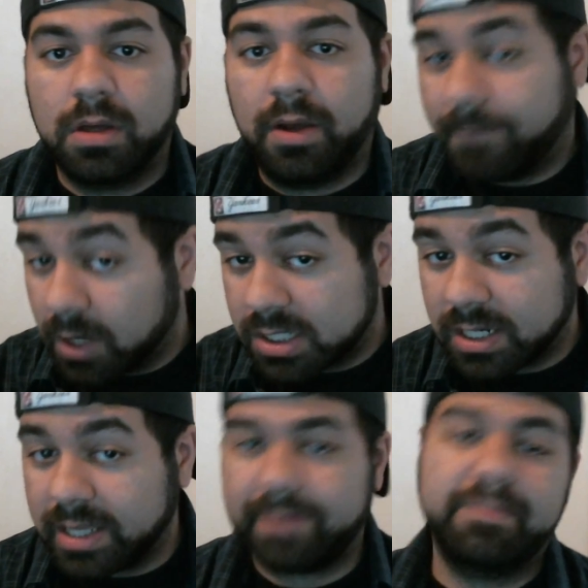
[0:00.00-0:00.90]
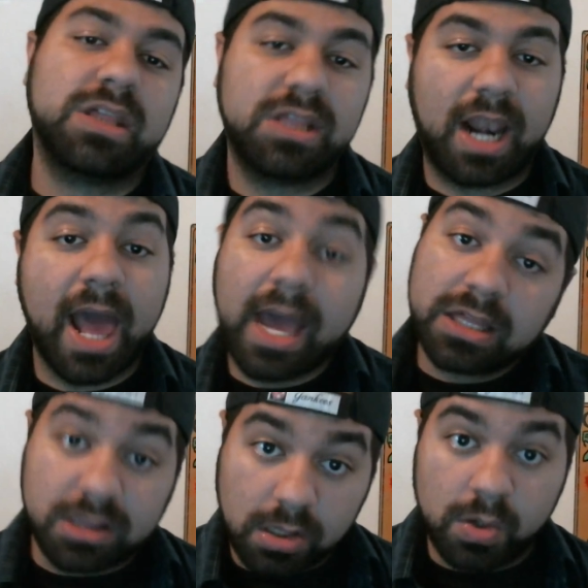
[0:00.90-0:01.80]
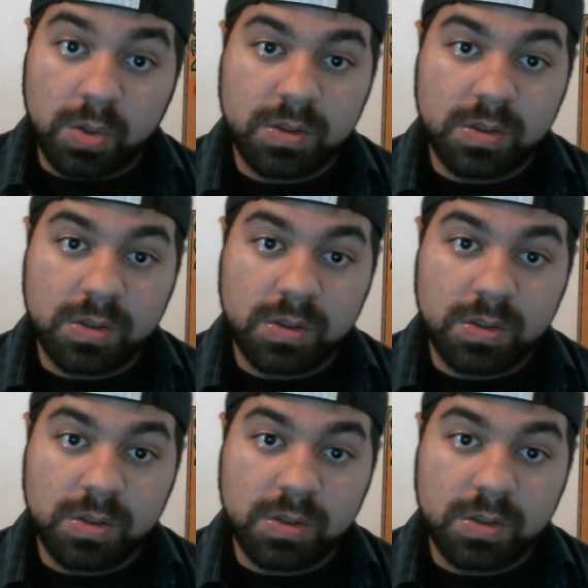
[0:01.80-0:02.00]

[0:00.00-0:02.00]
Unfortunately, I've missed the last 2,